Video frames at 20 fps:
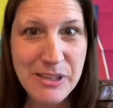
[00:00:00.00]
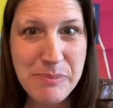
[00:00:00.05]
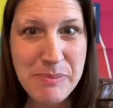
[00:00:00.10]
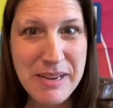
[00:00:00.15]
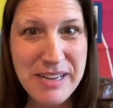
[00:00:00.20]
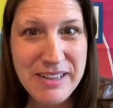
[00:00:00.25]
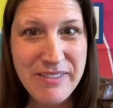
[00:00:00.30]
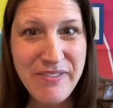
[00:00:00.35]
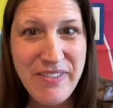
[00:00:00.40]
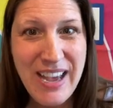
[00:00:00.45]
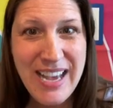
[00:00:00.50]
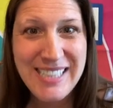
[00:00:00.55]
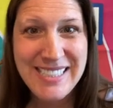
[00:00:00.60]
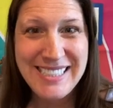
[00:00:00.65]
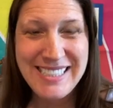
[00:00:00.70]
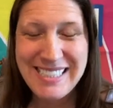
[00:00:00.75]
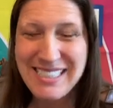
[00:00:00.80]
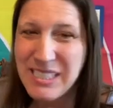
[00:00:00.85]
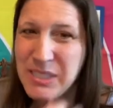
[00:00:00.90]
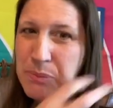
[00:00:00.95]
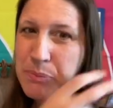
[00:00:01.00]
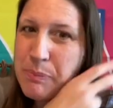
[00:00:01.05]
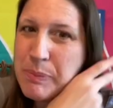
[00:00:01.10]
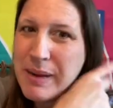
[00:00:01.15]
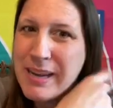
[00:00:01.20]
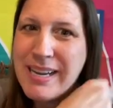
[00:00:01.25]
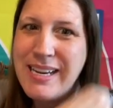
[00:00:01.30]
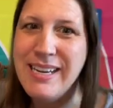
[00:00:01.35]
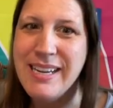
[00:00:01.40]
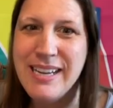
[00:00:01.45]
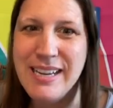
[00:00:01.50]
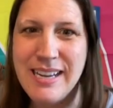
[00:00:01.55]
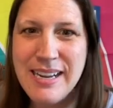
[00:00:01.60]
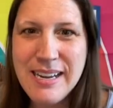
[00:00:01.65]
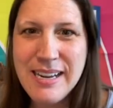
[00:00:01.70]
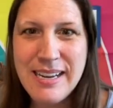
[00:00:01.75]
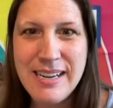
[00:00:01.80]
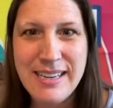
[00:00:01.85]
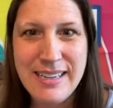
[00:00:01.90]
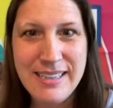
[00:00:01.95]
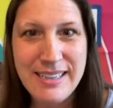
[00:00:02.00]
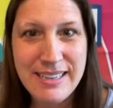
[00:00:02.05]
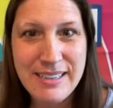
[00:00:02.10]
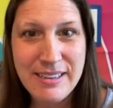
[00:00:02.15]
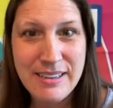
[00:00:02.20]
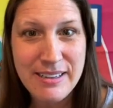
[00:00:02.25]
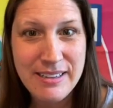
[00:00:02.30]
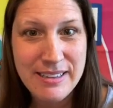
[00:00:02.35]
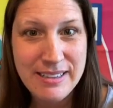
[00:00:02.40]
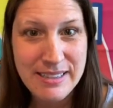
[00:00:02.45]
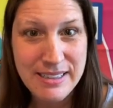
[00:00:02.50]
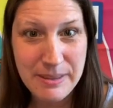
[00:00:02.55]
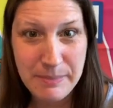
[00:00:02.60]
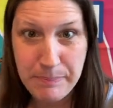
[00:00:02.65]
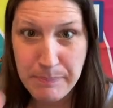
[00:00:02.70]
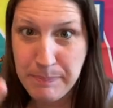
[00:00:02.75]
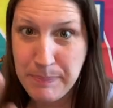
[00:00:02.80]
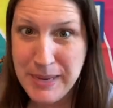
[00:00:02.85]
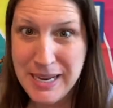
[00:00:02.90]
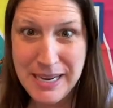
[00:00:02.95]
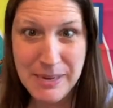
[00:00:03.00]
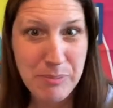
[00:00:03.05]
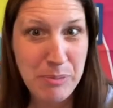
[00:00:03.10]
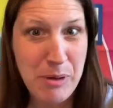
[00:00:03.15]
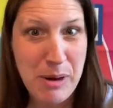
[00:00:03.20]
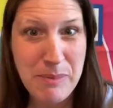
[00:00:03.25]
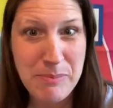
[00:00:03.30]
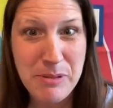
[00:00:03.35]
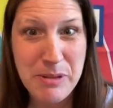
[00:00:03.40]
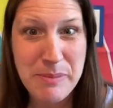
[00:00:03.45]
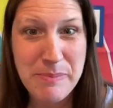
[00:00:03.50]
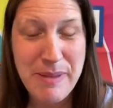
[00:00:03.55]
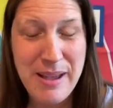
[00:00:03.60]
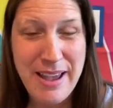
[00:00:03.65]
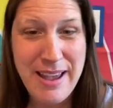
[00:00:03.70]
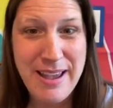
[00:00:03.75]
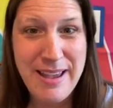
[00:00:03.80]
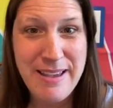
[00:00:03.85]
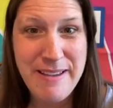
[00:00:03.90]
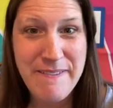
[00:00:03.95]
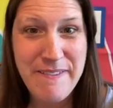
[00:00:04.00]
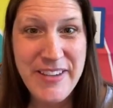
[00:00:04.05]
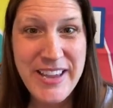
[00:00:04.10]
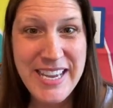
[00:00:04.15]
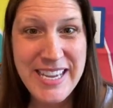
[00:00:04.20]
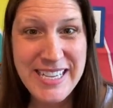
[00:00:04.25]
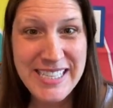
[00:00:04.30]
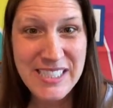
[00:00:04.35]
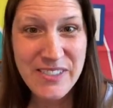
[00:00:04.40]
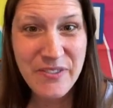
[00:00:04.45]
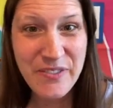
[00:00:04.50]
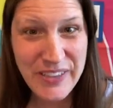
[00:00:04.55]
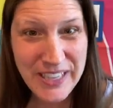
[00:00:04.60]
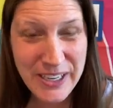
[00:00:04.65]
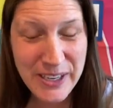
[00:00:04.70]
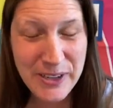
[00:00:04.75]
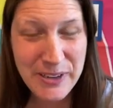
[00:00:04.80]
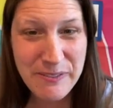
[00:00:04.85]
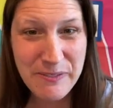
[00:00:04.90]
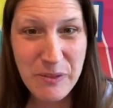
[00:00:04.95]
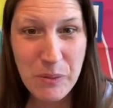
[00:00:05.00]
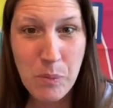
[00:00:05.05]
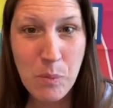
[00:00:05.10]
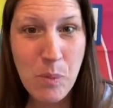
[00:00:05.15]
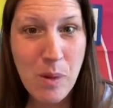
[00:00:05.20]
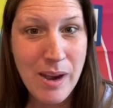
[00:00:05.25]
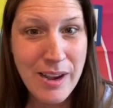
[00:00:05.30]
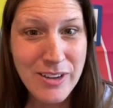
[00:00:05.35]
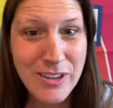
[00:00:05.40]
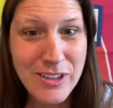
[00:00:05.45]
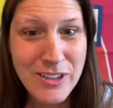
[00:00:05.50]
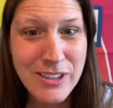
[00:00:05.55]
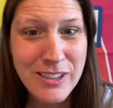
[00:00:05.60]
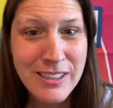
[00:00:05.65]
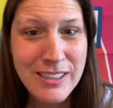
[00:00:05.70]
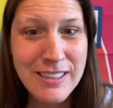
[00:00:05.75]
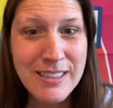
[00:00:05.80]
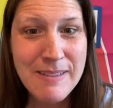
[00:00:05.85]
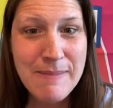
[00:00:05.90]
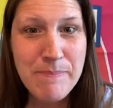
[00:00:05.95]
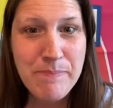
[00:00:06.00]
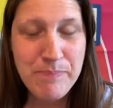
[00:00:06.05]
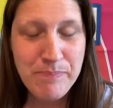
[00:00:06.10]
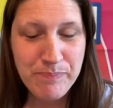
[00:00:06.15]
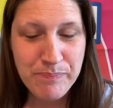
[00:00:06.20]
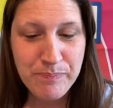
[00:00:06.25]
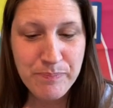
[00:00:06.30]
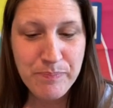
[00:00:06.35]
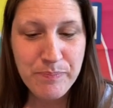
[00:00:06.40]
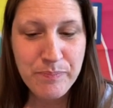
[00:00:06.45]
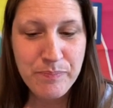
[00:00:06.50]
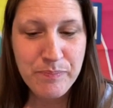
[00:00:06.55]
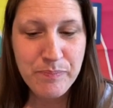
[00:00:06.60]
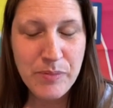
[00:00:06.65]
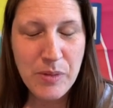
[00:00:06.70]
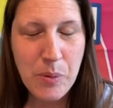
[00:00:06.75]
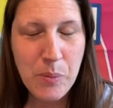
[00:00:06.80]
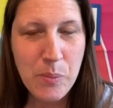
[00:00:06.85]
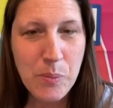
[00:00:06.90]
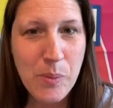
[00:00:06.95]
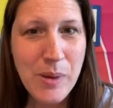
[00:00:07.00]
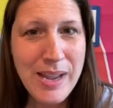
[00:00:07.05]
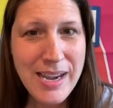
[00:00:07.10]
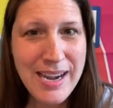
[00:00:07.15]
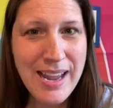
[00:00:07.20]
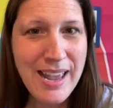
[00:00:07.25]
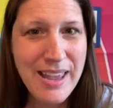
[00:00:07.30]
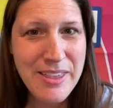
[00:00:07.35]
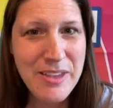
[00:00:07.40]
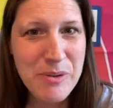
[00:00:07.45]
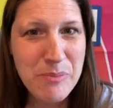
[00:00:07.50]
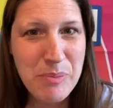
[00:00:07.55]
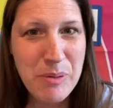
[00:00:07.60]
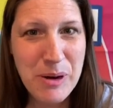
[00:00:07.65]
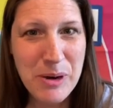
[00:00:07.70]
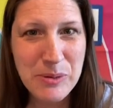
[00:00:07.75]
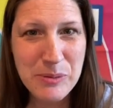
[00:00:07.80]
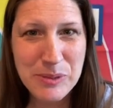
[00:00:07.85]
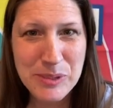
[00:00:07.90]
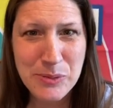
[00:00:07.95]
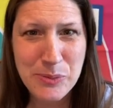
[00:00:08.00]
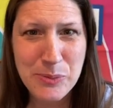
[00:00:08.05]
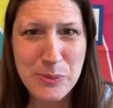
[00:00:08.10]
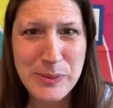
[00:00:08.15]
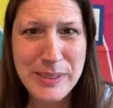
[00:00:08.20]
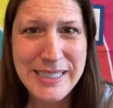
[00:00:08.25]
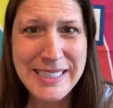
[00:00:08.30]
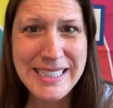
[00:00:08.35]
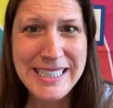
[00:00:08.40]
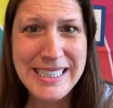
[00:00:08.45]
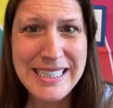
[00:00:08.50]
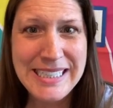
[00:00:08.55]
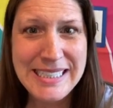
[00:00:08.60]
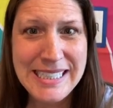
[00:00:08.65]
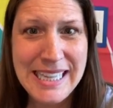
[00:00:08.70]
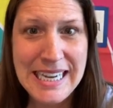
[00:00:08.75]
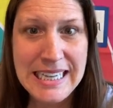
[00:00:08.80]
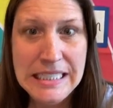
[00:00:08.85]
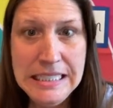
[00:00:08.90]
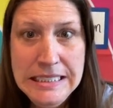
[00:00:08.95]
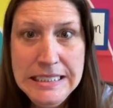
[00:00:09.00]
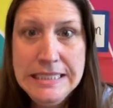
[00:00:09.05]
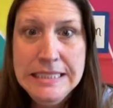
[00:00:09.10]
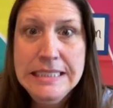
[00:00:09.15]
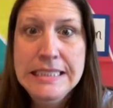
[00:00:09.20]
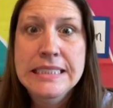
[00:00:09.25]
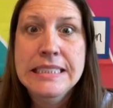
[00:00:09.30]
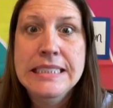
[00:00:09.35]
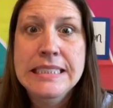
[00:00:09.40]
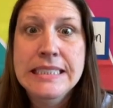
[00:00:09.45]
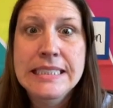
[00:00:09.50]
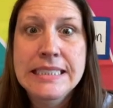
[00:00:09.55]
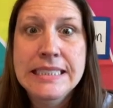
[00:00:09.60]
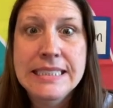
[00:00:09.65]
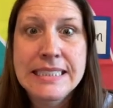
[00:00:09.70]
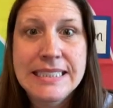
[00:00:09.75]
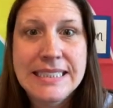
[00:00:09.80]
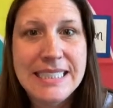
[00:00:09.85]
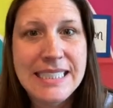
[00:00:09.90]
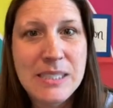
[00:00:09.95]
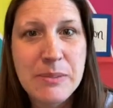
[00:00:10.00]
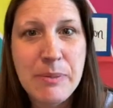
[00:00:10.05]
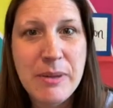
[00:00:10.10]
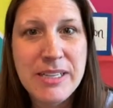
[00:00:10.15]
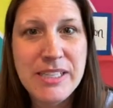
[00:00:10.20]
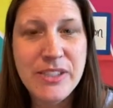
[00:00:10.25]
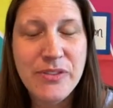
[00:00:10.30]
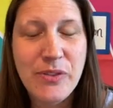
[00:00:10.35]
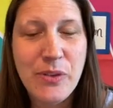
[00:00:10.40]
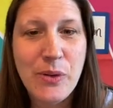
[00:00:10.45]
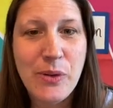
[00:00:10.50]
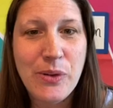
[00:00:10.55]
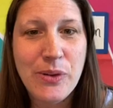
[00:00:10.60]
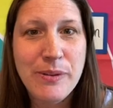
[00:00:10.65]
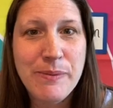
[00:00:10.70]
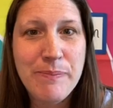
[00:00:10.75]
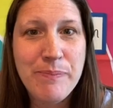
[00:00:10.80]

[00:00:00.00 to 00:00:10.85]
being the fastest, but the big problem of his fear of the water. What other part was really like suspenseful?